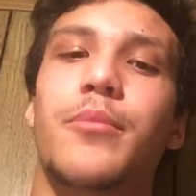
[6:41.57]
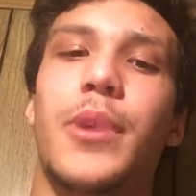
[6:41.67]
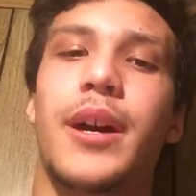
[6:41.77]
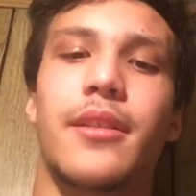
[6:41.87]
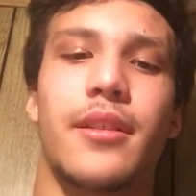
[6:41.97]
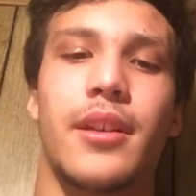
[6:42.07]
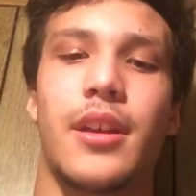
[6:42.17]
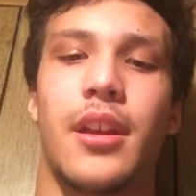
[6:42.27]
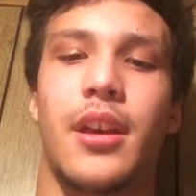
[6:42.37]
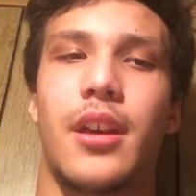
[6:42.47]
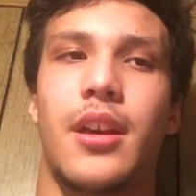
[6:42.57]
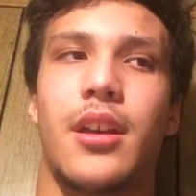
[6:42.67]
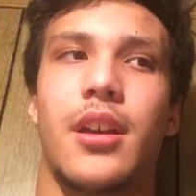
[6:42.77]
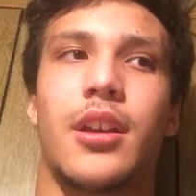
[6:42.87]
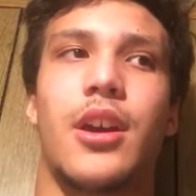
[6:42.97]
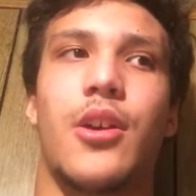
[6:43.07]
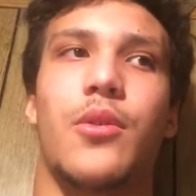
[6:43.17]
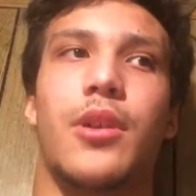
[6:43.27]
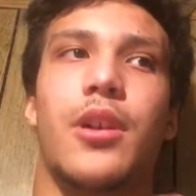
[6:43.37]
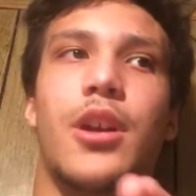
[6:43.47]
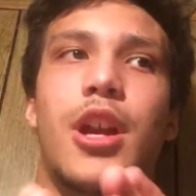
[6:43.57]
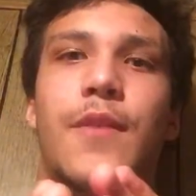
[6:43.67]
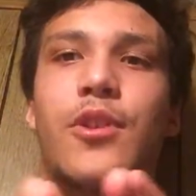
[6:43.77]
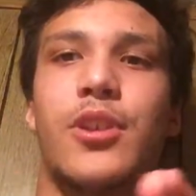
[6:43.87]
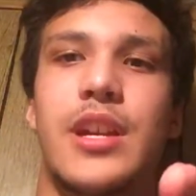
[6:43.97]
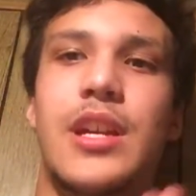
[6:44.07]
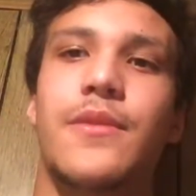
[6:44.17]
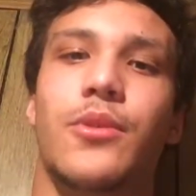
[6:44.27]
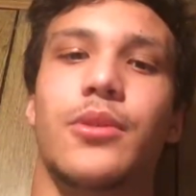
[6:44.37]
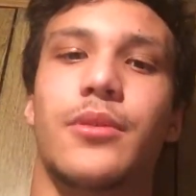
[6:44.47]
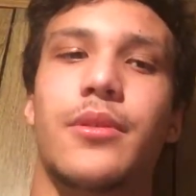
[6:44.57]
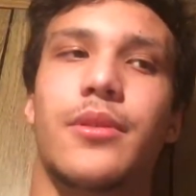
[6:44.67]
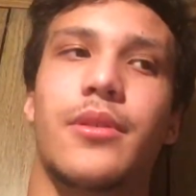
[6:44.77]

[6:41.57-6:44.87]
But, you know, if you're evil,